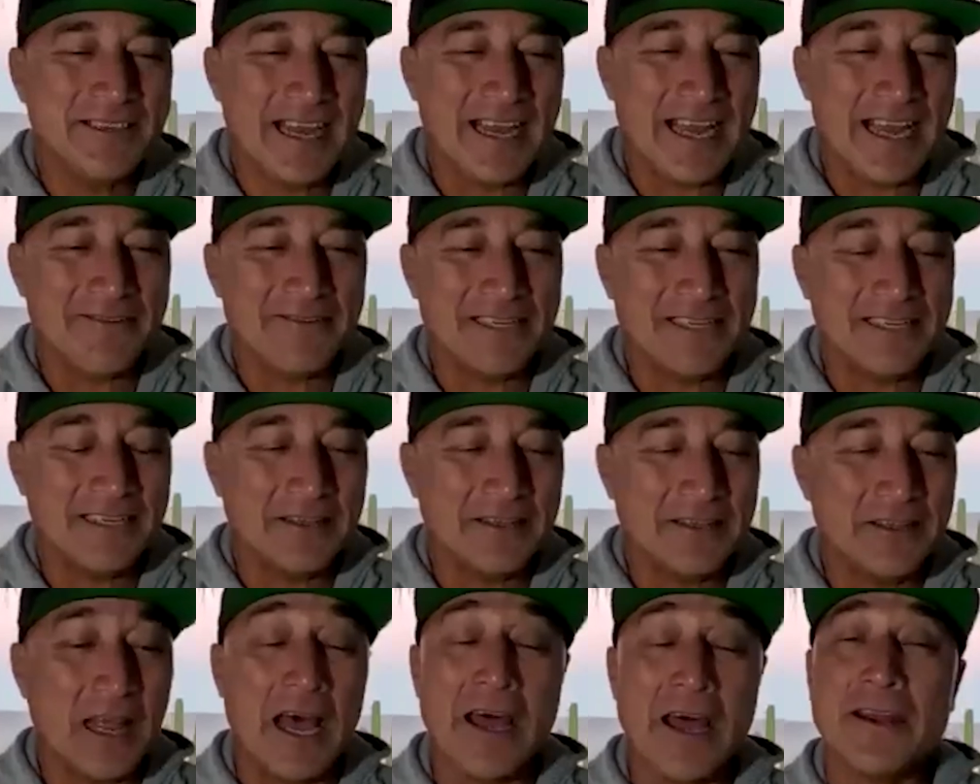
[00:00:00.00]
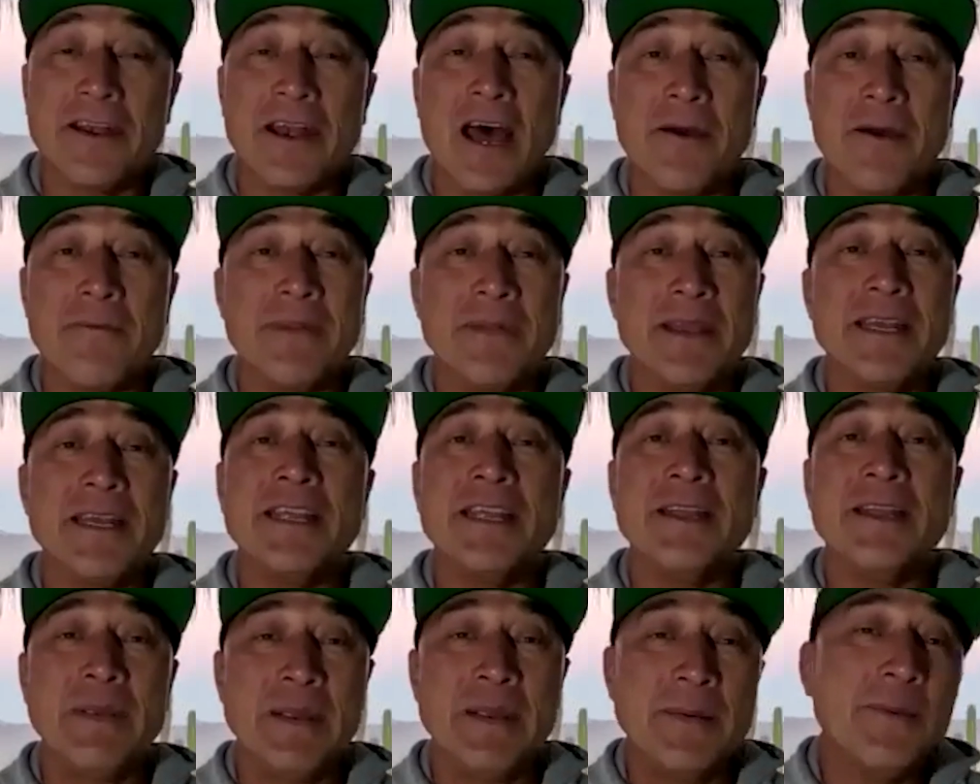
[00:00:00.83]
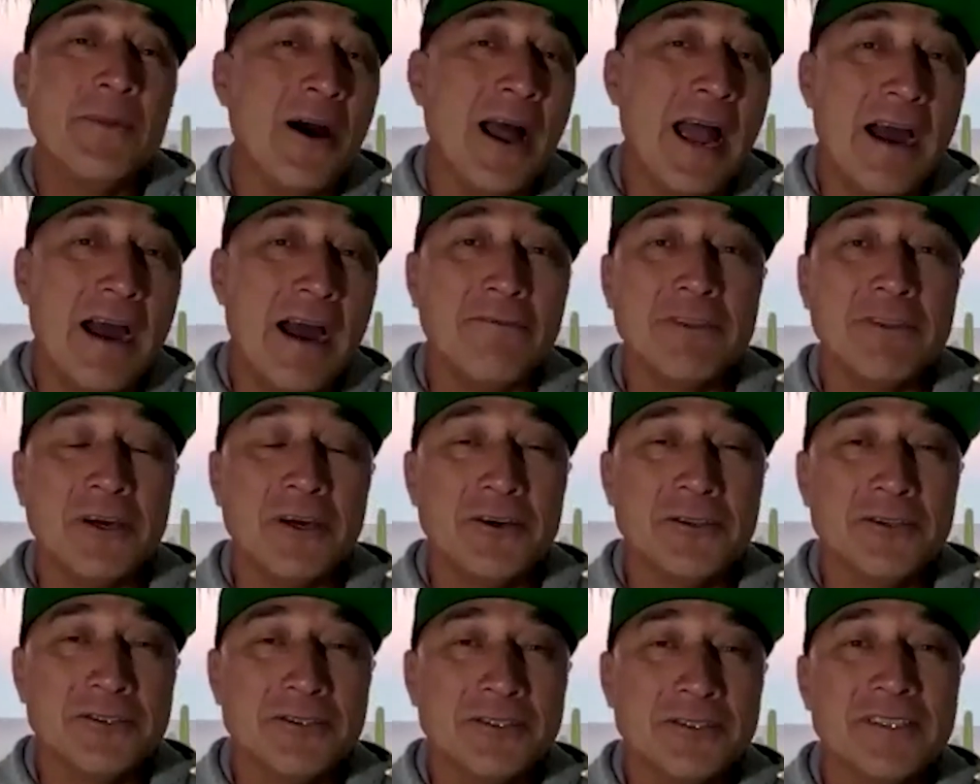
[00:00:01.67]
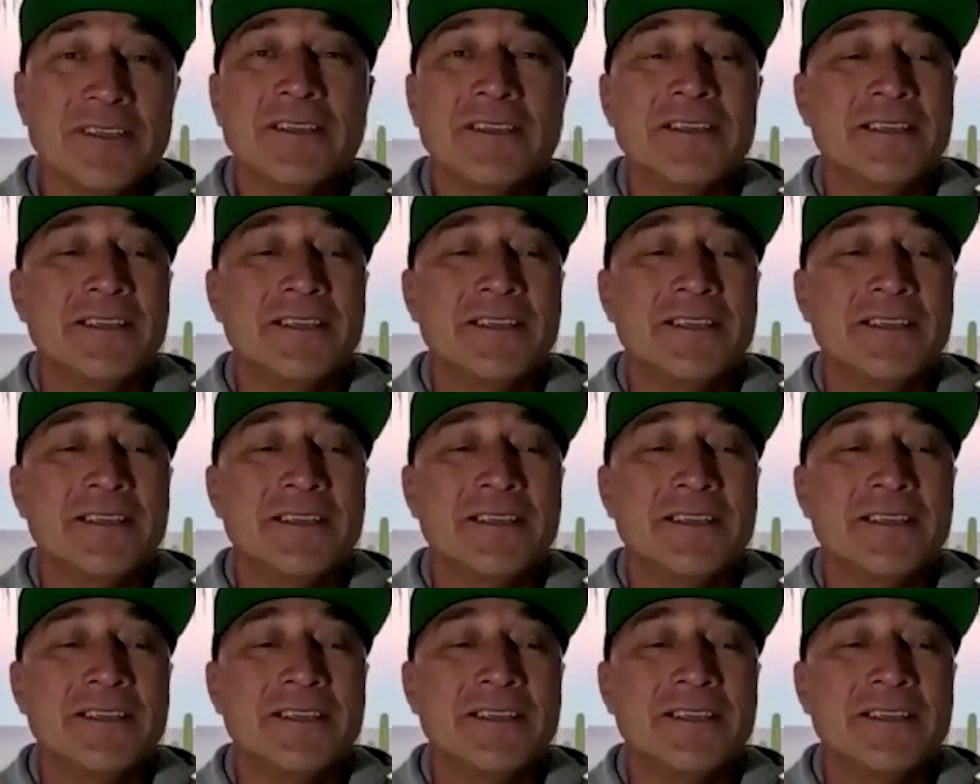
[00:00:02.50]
have it. Not many people have those.